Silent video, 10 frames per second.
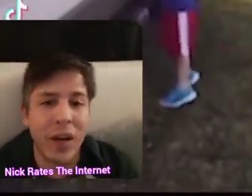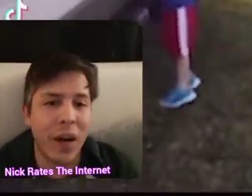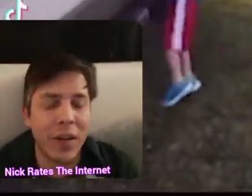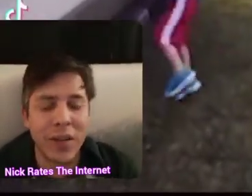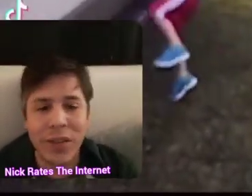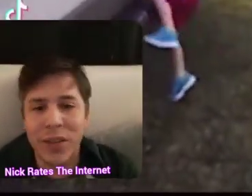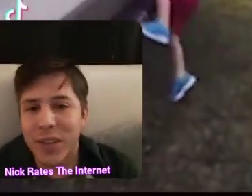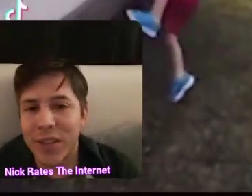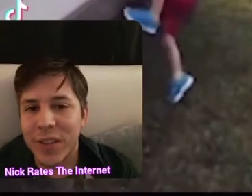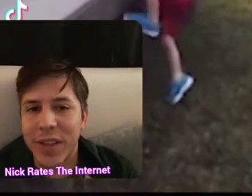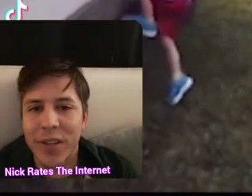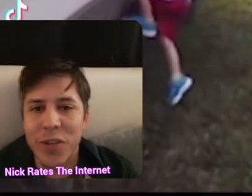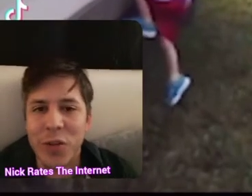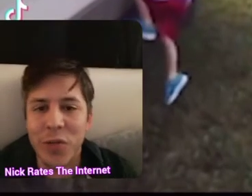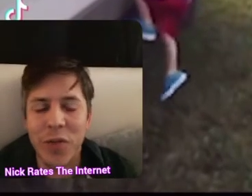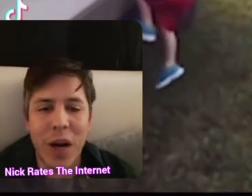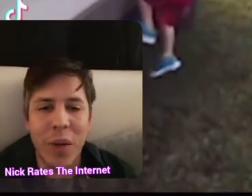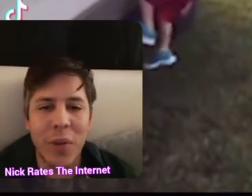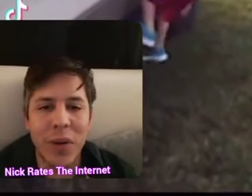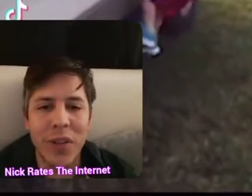oh, this kid's gonna get in
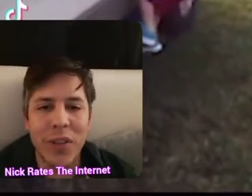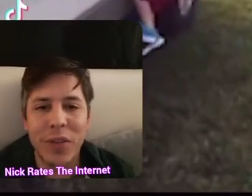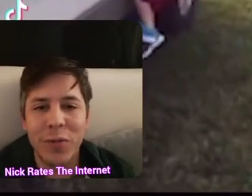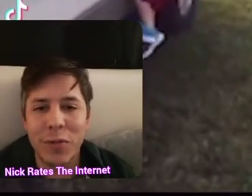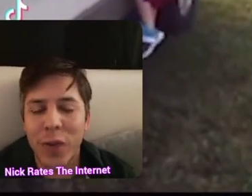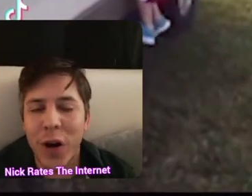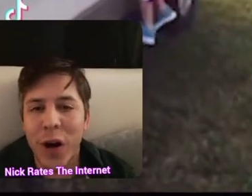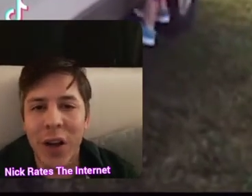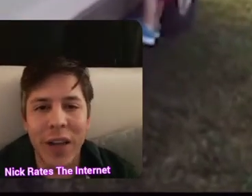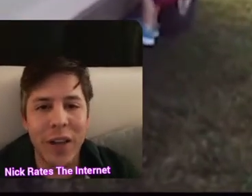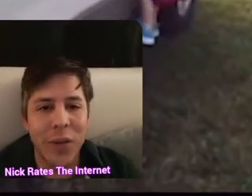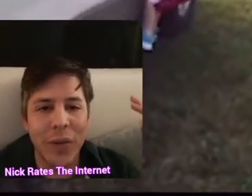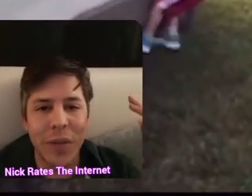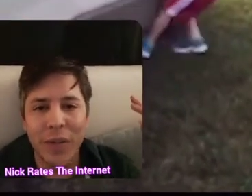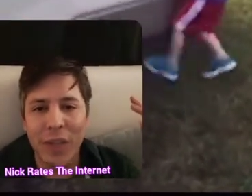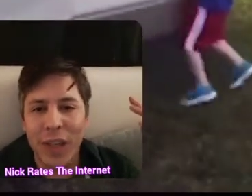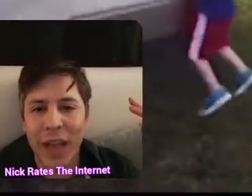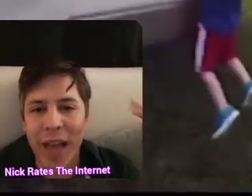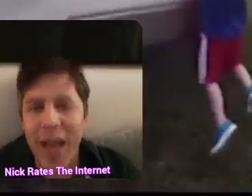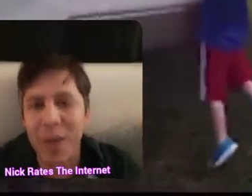trouble, he's gonna fall, I know something's gonna
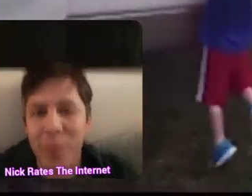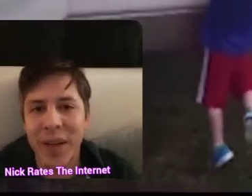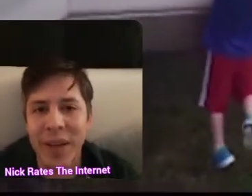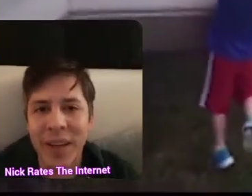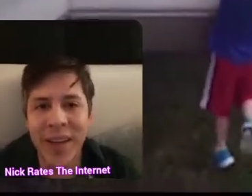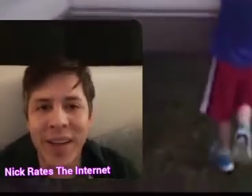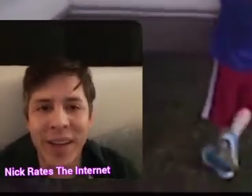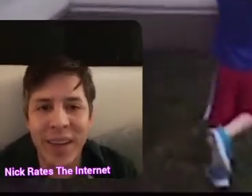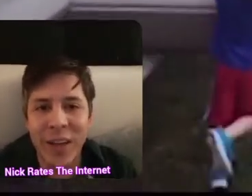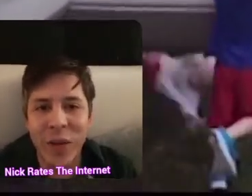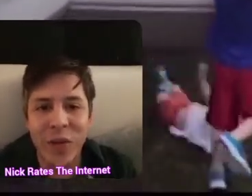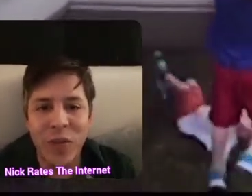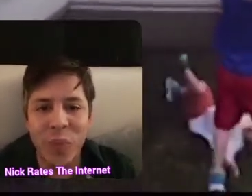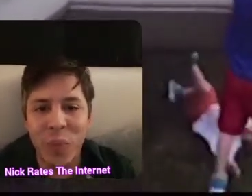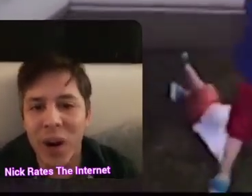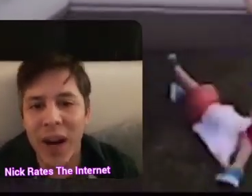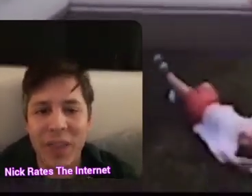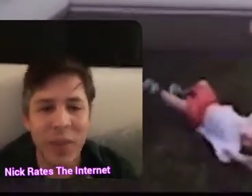happen. And then you are surprised,